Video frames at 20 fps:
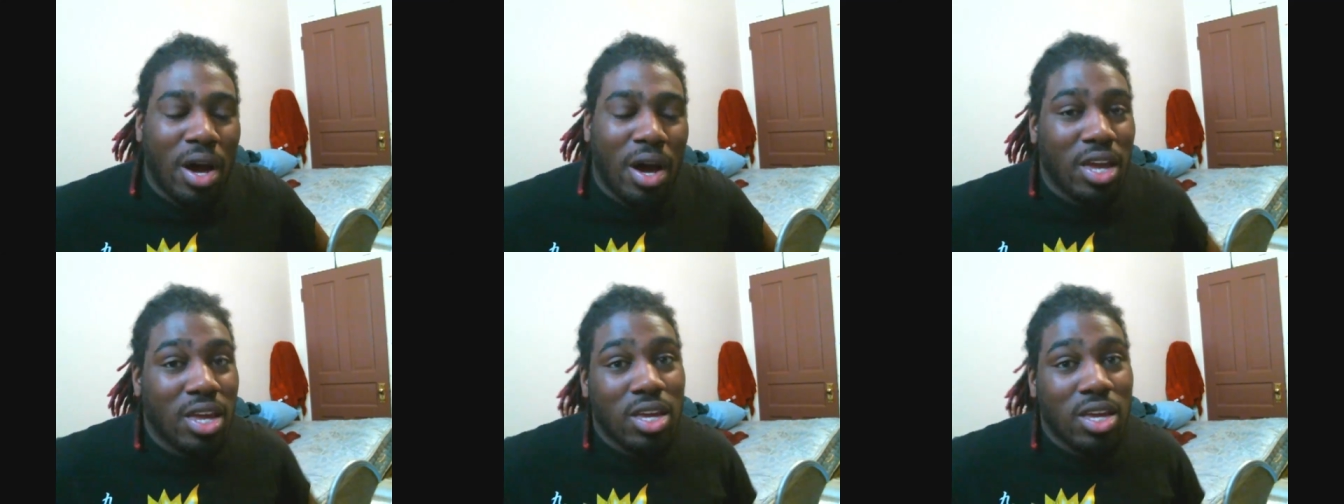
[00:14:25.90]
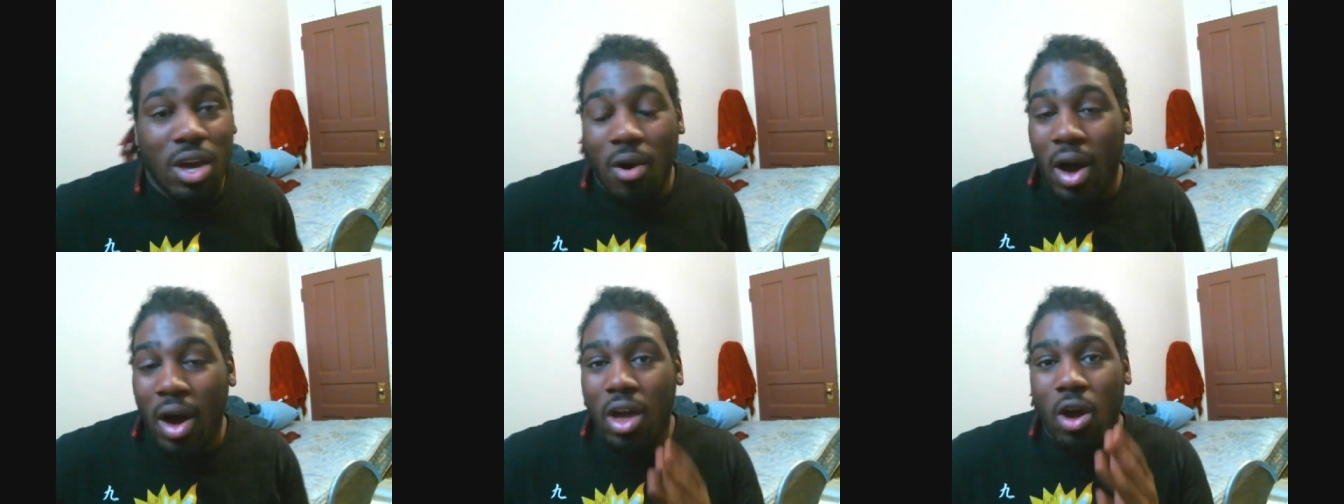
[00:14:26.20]
but
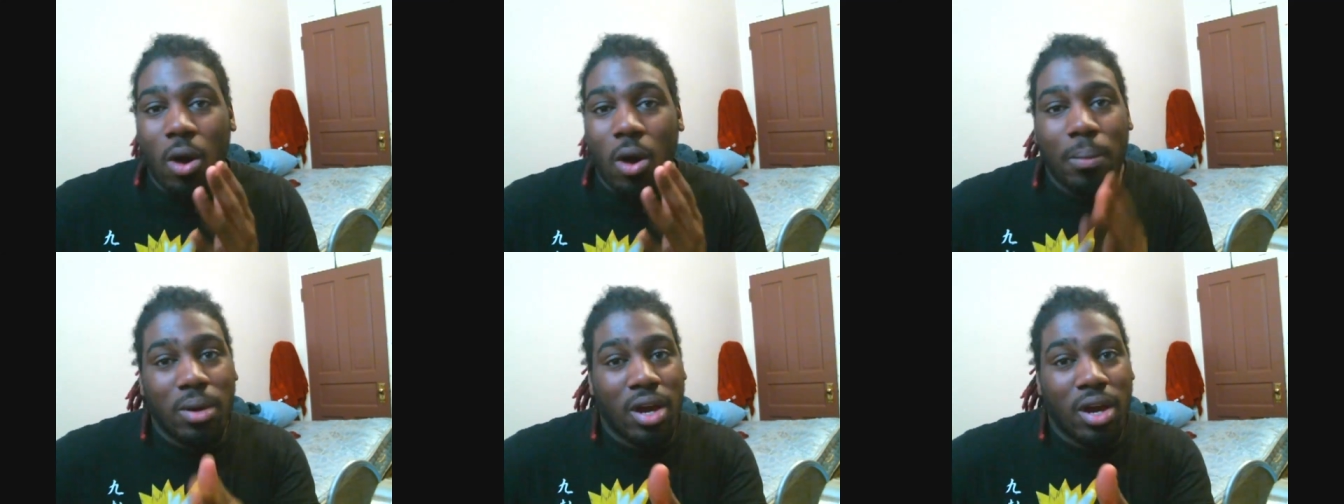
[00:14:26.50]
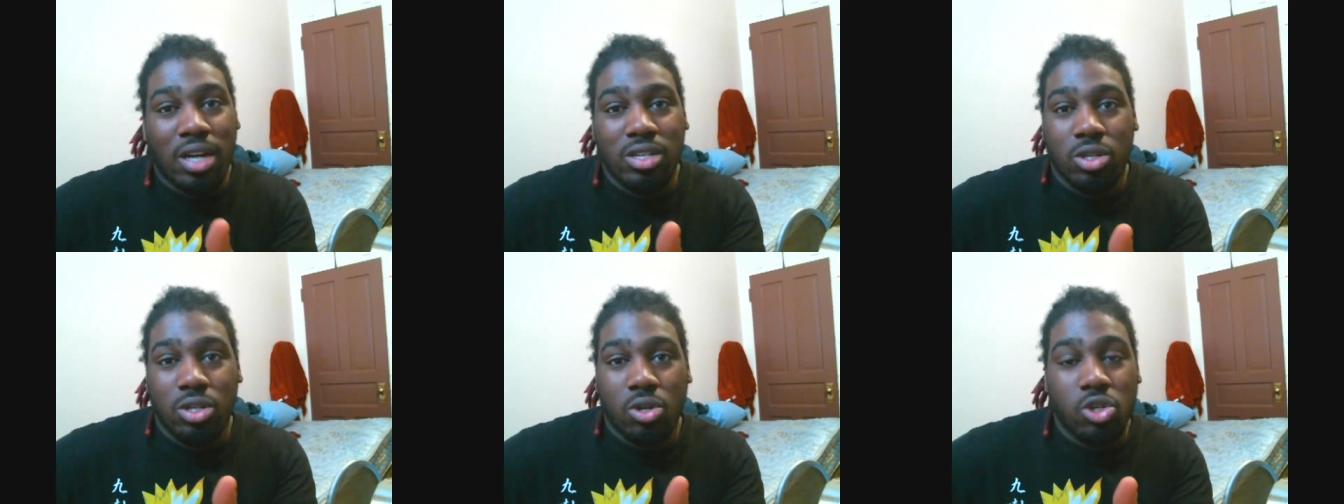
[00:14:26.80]
yo, I hope you
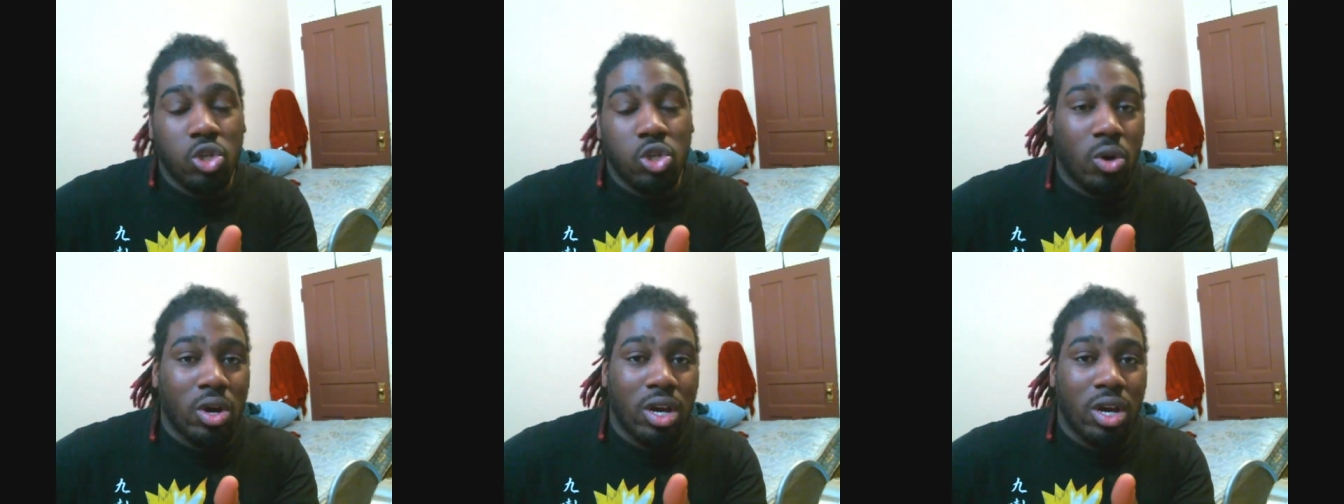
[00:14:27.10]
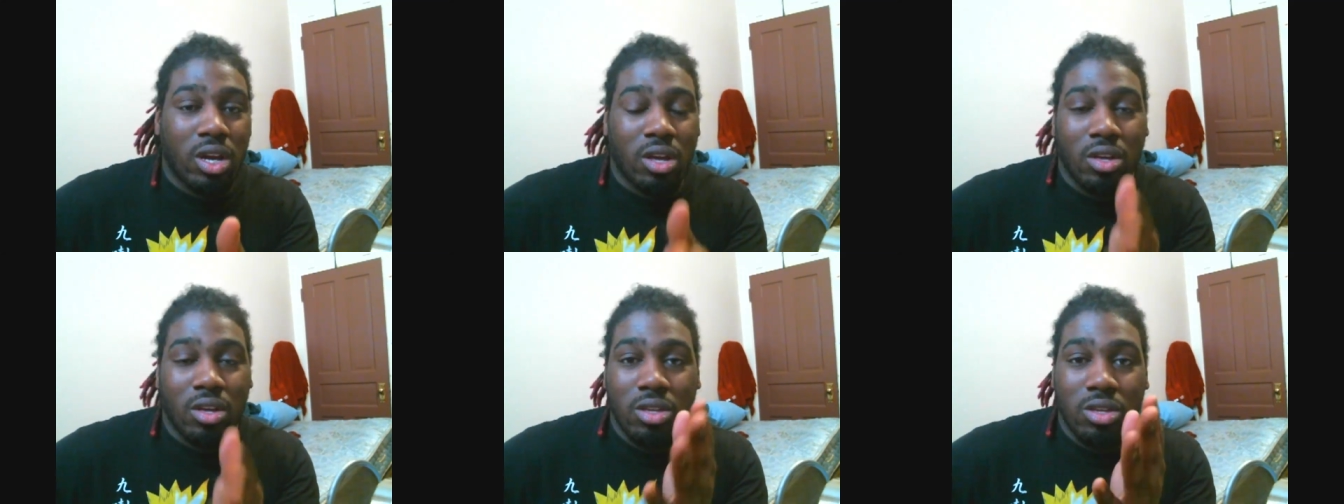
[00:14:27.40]
guys are
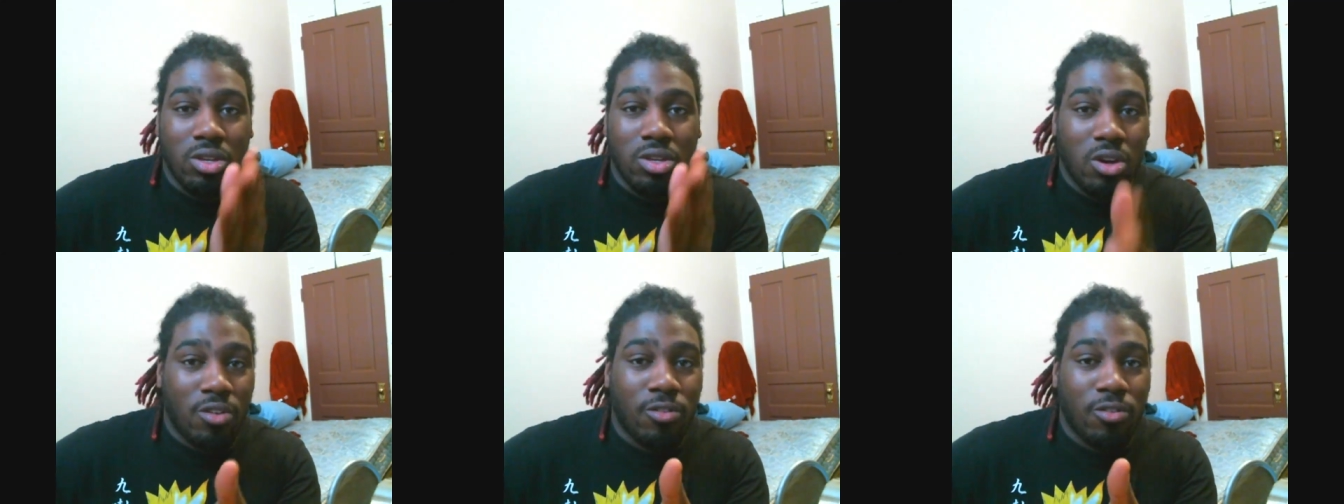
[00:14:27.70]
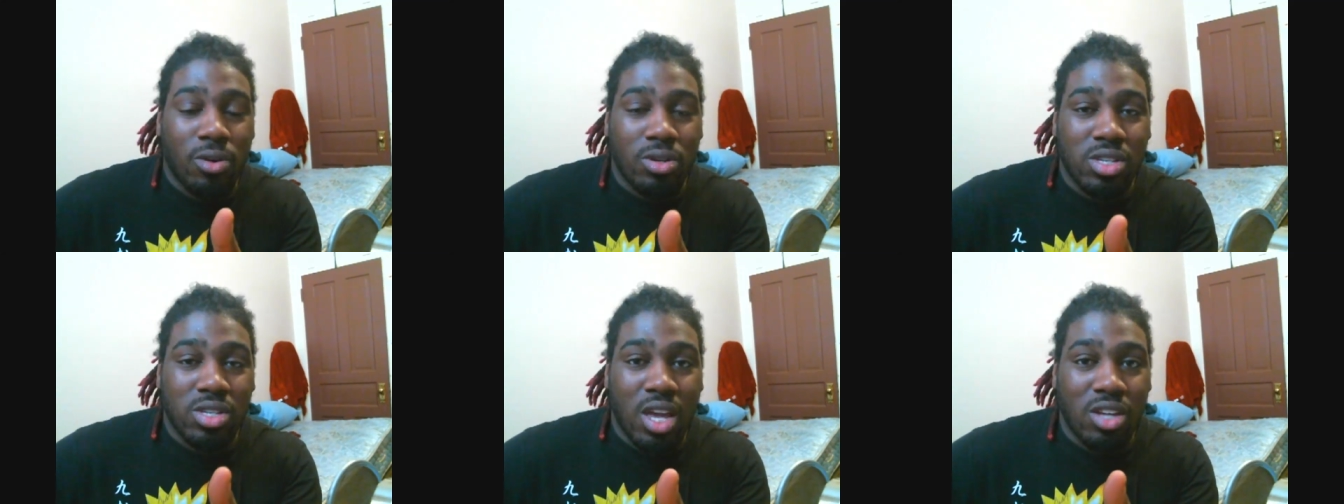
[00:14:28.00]
enjoying your
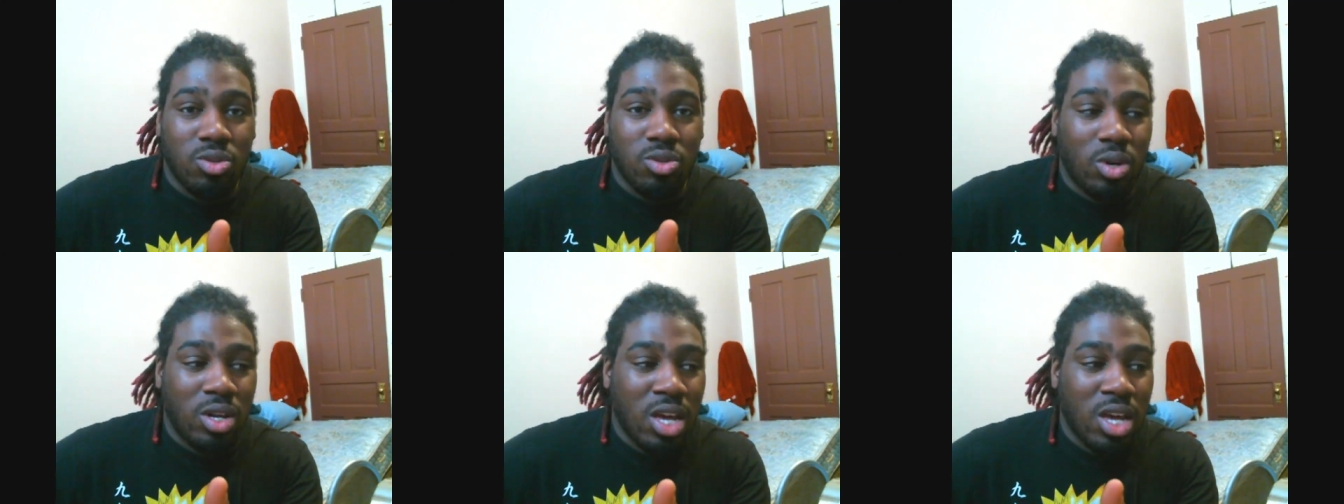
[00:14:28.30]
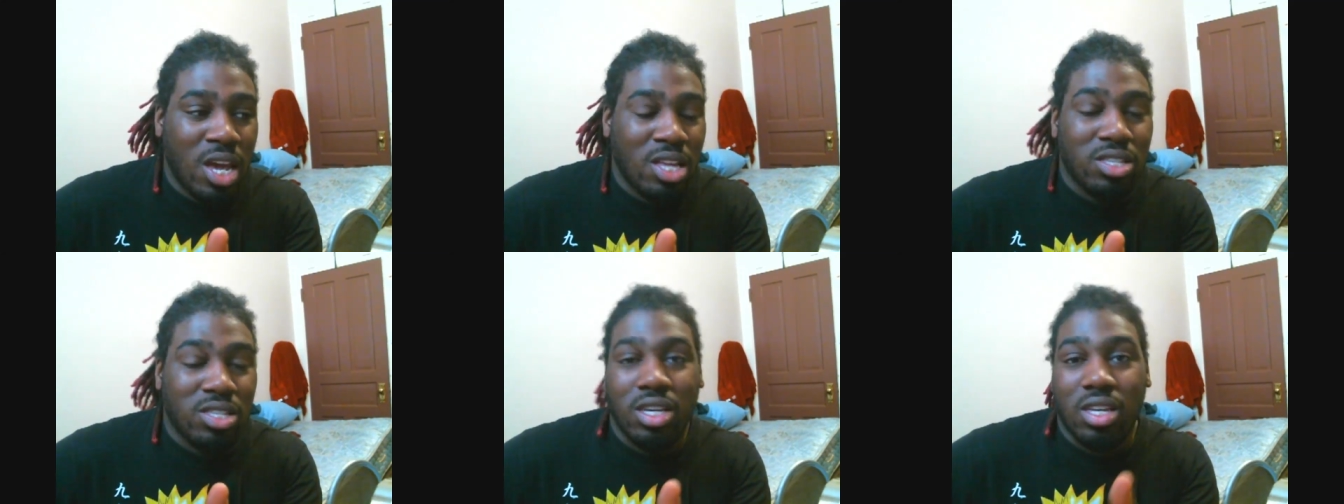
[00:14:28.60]
first day of
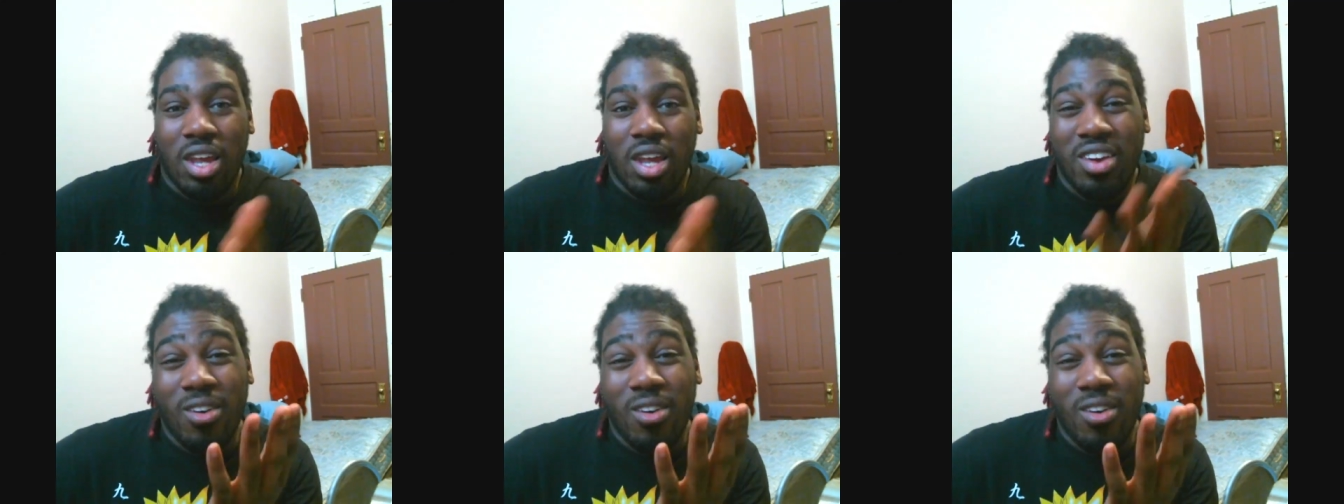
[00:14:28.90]
2018.